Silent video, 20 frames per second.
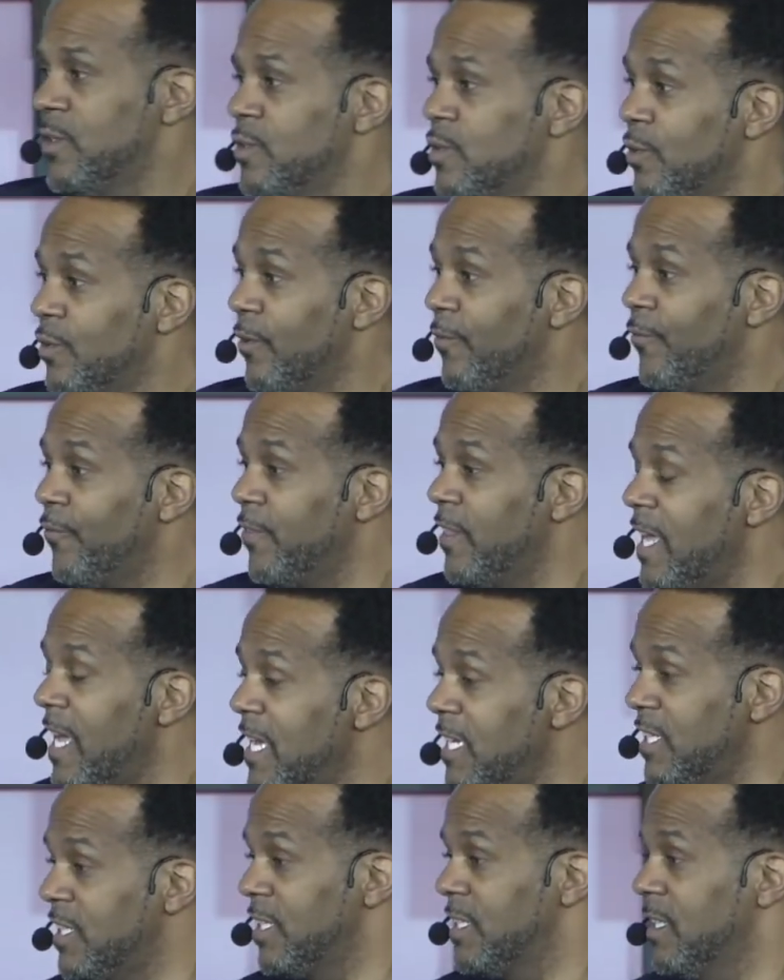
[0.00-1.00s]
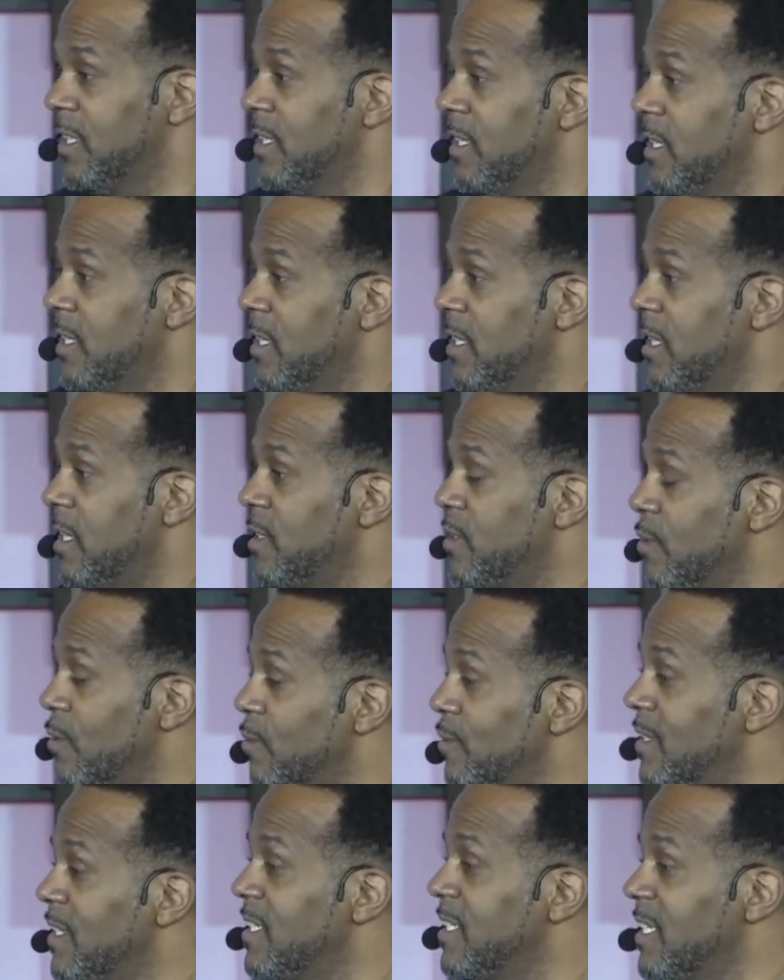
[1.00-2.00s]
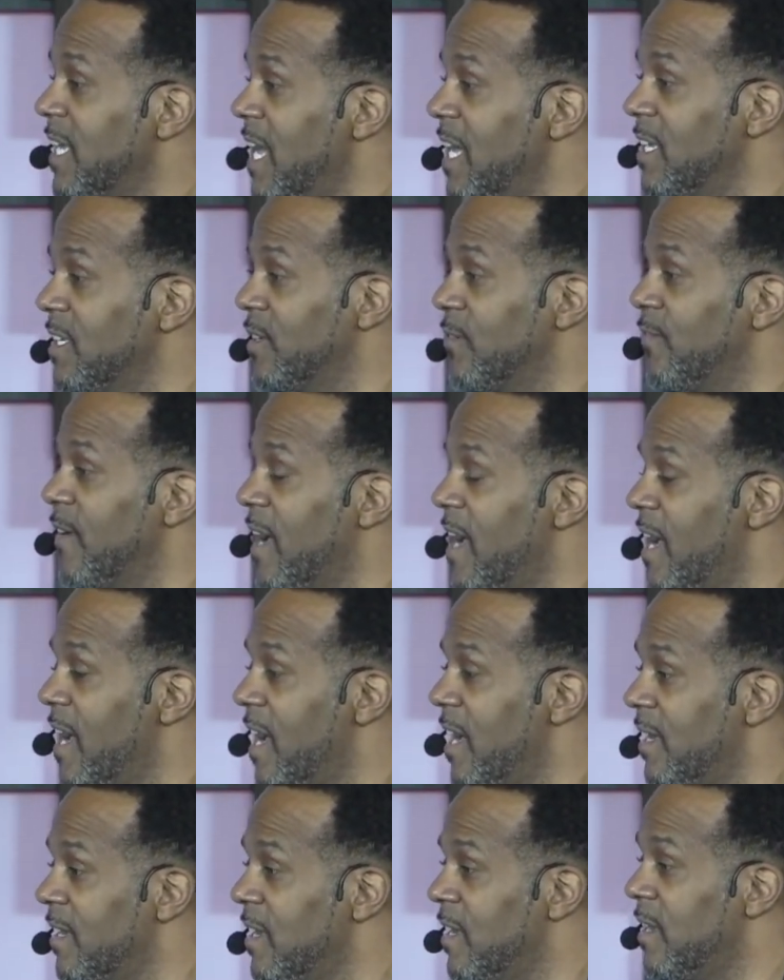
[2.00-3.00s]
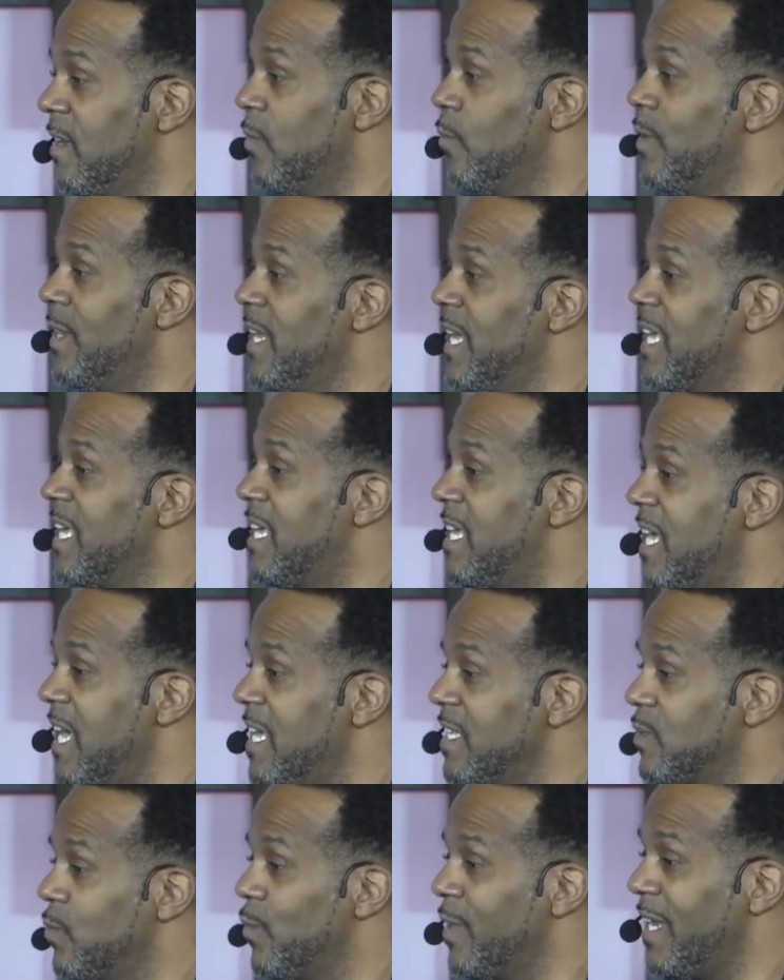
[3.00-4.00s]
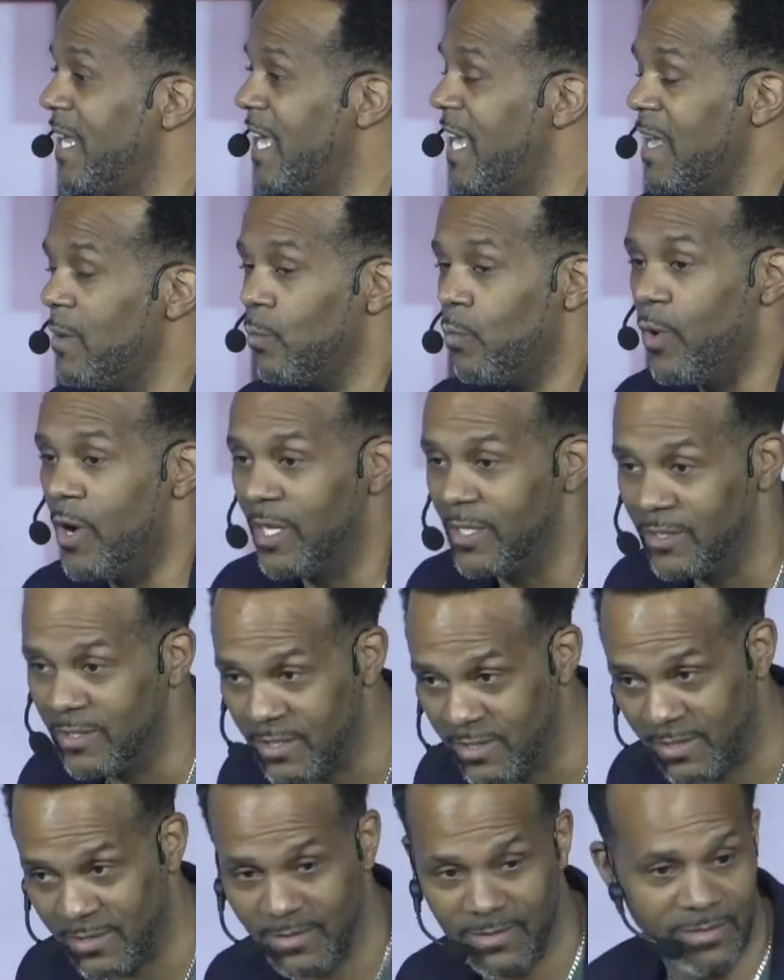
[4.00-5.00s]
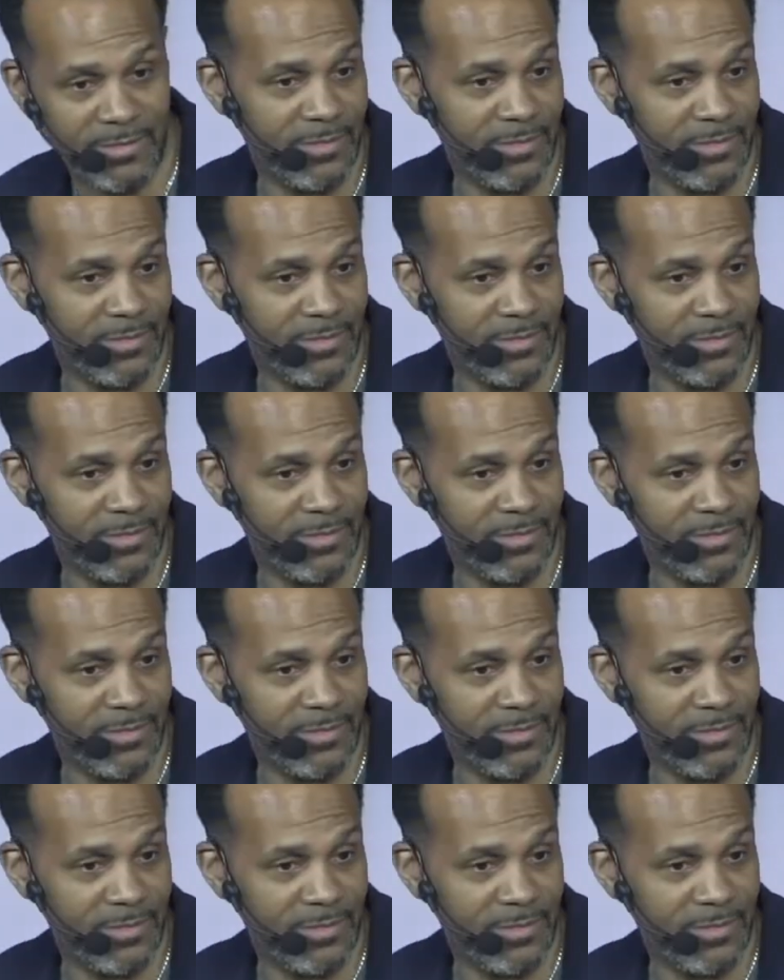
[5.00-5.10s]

So, the flesh is only satisfied when it gets what it wants.